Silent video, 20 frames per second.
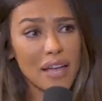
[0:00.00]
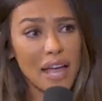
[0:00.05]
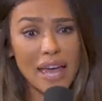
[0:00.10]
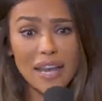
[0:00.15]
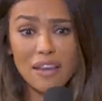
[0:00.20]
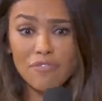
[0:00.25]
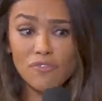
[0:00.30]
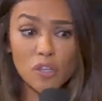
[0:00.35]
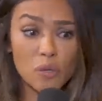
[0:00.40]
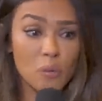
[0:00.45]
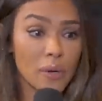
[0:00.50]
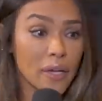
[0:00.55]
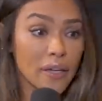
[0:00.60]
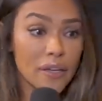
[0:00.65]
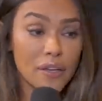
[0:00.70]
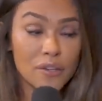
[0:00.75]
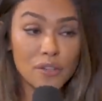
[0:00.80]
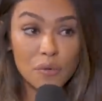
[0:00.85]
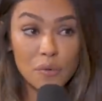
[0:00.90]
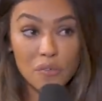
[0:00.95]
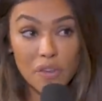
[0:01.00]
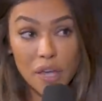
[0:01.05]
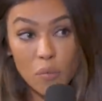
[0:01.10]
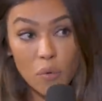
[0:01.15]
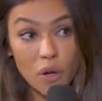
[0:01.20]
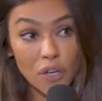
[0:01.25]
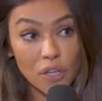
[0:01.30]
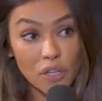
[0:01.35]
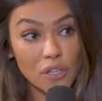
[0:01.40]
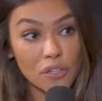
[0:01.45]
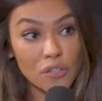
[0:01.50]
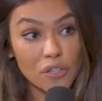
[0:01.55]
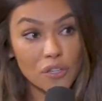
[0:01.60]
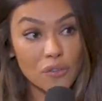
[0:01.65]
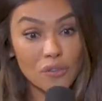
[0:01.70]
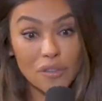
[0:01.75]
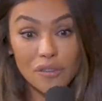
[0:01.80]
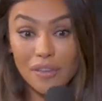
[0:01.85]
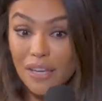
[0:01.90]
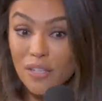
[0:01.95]
And if you ain't going to do what they want you to
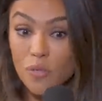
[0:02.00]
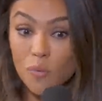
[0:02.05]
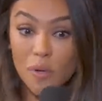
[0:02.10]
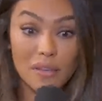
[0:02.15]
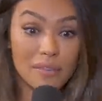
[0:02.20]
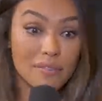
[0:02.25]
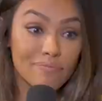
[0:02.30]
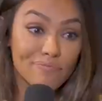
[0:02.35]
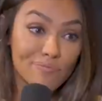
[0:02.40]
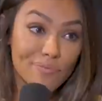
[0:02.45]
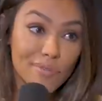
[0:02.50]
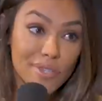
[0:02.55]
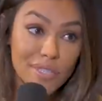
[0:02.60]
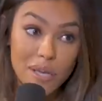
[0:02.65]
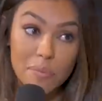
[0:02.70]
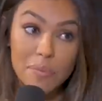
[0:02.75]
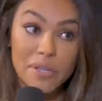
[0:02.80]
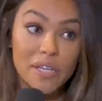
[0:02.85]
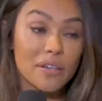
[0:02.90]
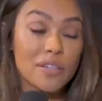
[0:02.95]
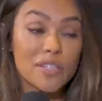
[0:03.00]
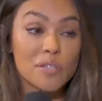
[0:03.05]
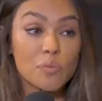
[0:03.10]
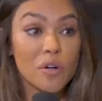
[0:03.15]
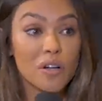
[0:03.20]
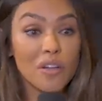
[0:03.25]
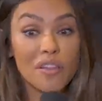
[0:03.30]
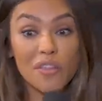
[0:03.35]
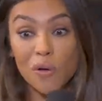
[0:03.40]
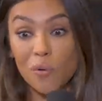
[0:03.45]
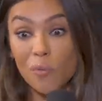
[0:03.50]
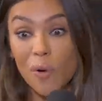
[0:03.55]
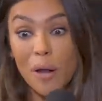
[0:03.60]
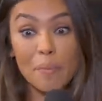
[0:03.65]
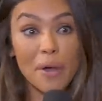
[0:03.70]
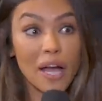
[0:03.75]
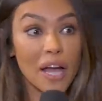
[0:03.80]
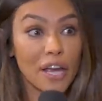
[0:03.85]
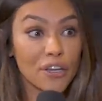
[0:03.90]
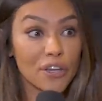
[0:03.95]
do, then guess what? Somebody else will, and they're
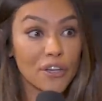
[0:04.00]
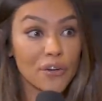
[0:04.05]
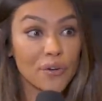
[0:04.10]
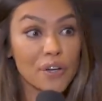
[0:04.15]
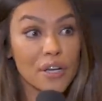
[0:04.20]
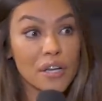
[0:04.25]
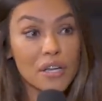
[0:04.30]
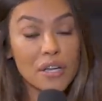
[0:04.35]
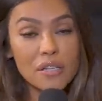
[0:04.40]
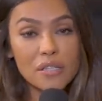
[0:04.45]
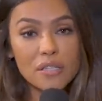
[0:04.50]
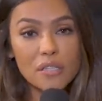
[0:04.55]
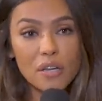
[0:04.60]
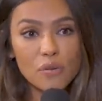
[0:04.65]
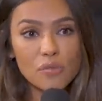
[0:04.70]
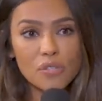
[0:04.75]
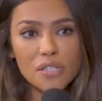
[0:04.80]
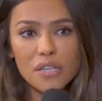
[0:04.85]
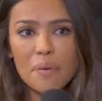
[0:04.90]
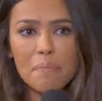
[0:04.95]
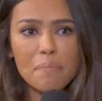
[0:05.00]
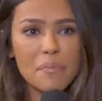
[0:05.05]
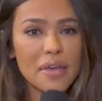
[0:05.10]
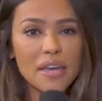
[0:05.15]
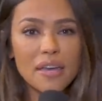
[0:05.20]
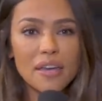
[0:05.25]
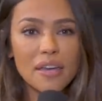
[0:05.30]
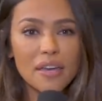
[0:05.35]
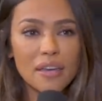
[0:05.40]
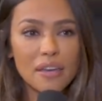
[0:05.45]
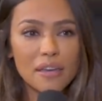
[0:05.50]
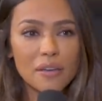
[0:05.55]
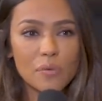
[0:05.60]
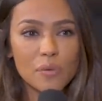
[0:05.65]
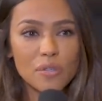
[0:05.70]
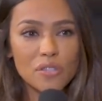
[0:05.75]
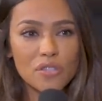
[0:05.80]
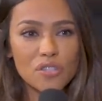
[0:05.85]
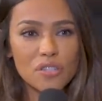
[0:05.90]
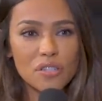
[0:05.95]
right behind you. So to me, it
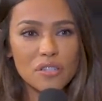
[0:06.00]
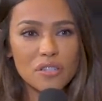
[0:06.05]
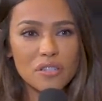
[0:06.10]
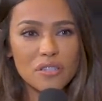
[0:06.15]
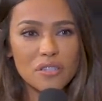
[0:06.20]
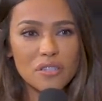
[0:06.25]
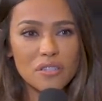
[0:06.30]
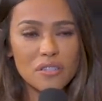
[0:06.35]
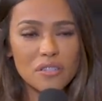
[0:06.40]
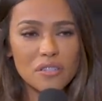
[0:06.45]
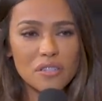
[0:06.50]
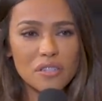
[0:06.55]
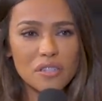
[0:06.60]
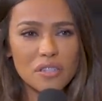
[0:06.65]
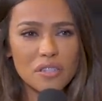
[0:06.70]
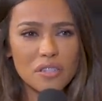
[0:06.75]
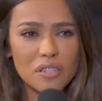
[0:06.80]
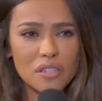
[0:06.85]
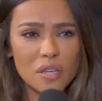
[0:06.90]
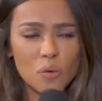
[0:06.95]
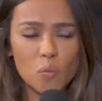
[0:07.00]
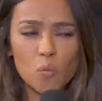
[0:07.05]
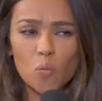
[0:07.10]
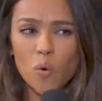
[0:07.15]
was just, it, it